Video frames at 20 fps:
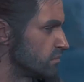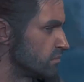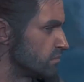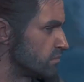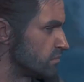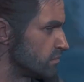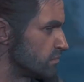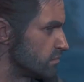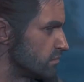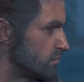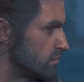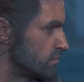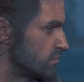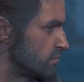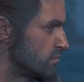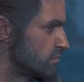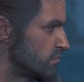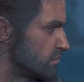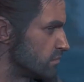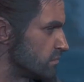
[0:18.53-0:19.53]

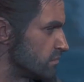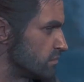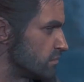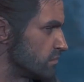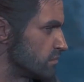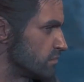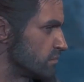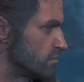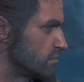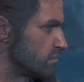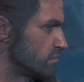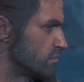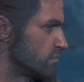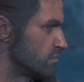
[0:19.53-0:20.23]
No one is speaking in this clip.